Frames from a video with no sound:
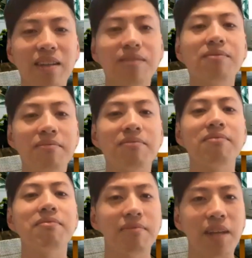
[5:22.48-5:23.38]
talk to a
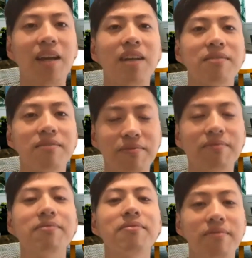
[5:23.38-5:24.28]
machine, unless
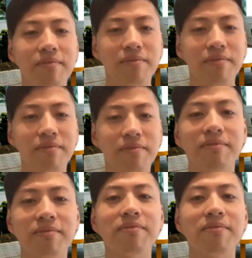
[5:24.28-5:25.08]
you want it to sound like kind of